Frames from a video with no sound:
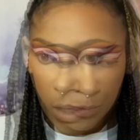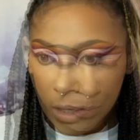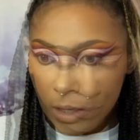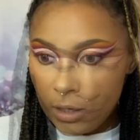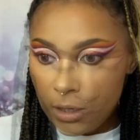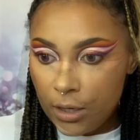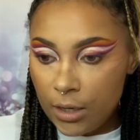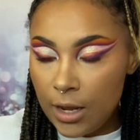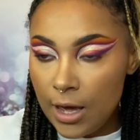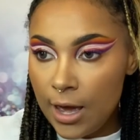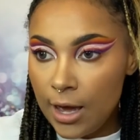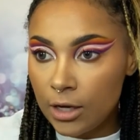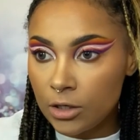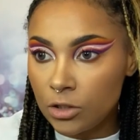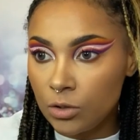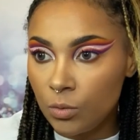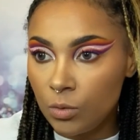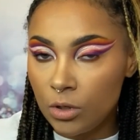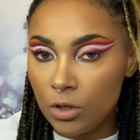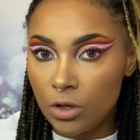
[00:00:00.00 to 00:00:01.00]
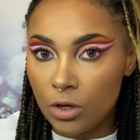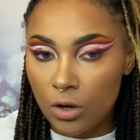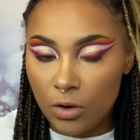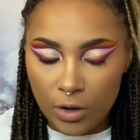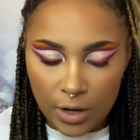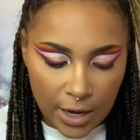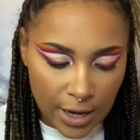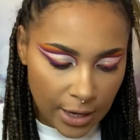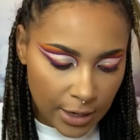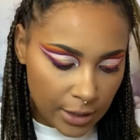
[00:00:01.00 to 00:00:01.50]
And then I actually want to go
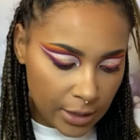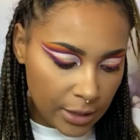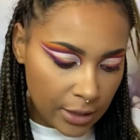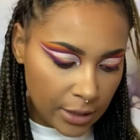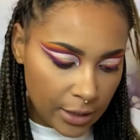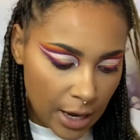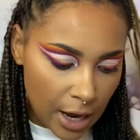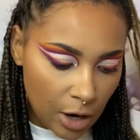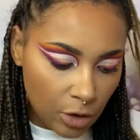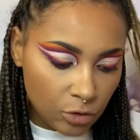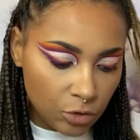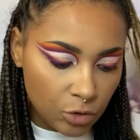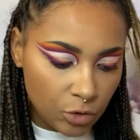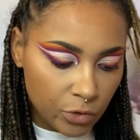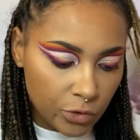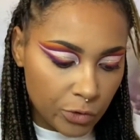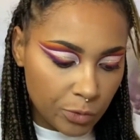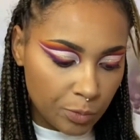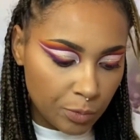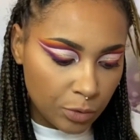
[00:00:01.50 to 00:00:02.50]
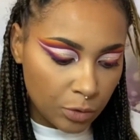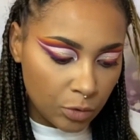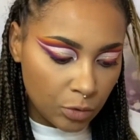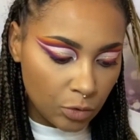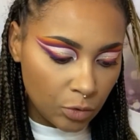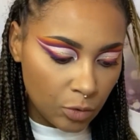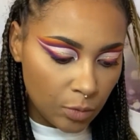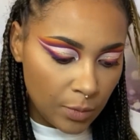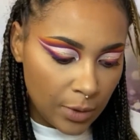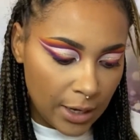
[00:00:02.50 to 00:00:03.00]
ahead and now use
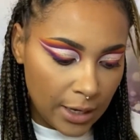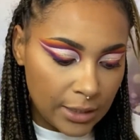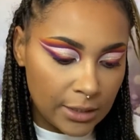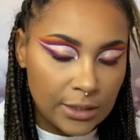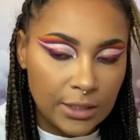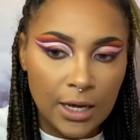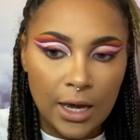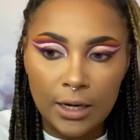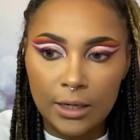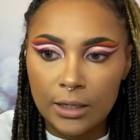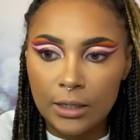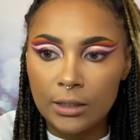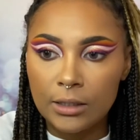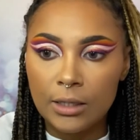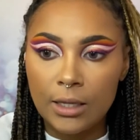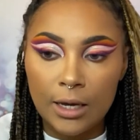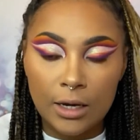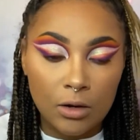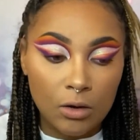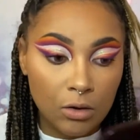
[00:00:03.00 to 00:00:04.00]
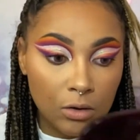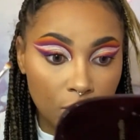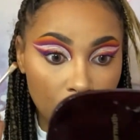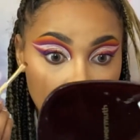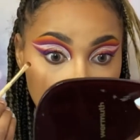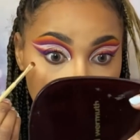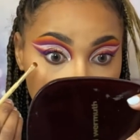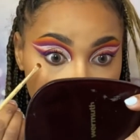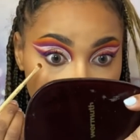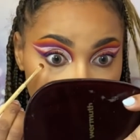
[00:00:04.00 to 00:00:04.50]
Bloom and tuck it like on
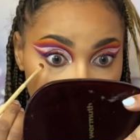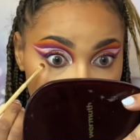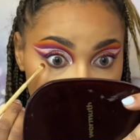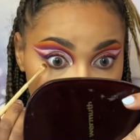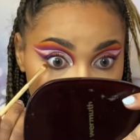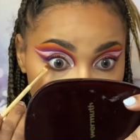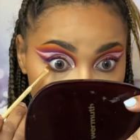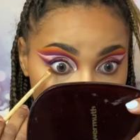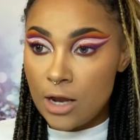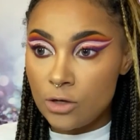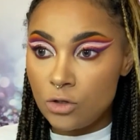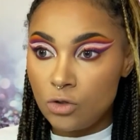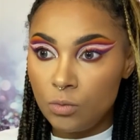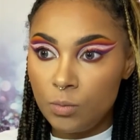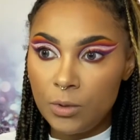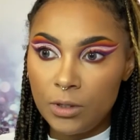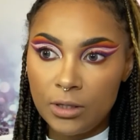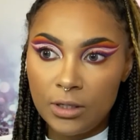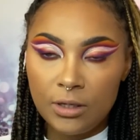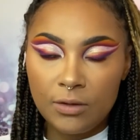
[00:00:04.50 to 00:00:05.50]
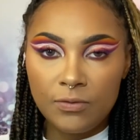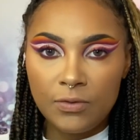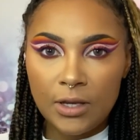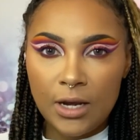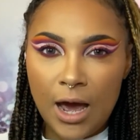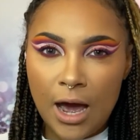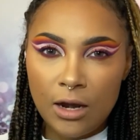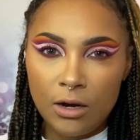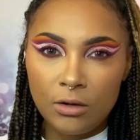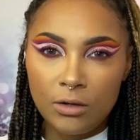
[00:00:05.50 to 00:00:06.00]
the line. I do believe
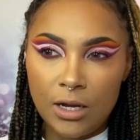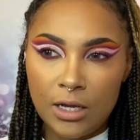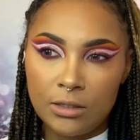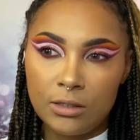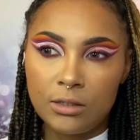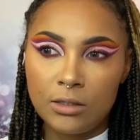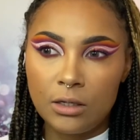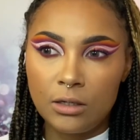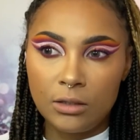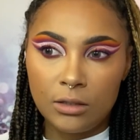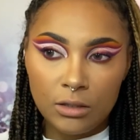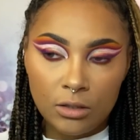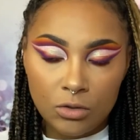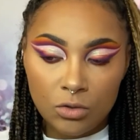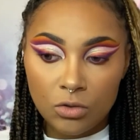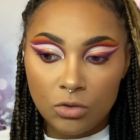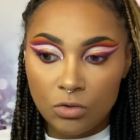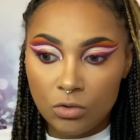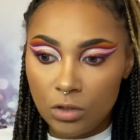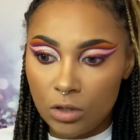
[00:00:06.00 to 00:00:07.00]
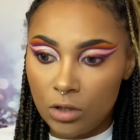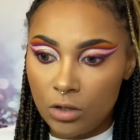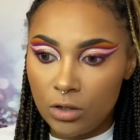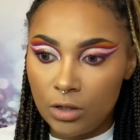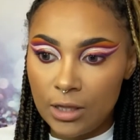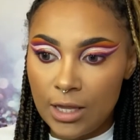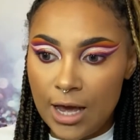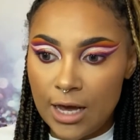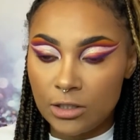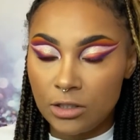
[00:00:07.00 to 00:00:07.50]
that I don't necessarily need to do the lower
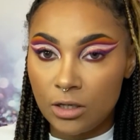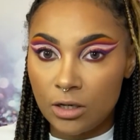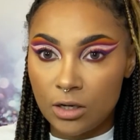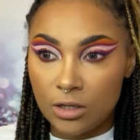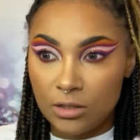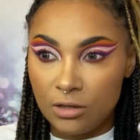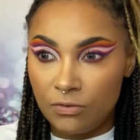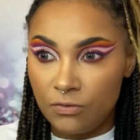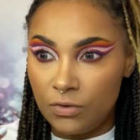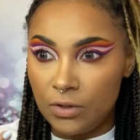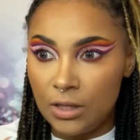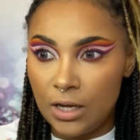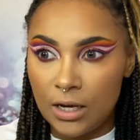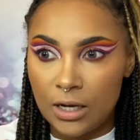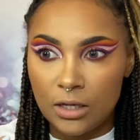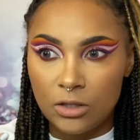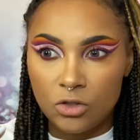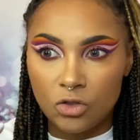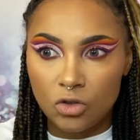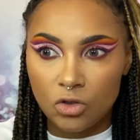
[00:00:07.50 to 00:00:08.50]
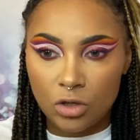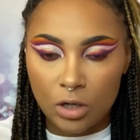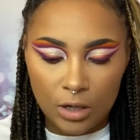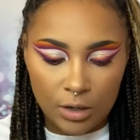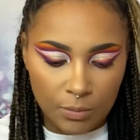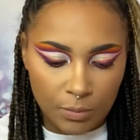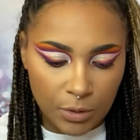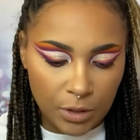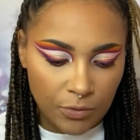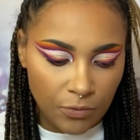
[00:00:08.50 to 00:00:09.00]
lash line because I feel like it's just gonna
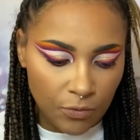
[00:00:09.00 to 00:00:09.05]
be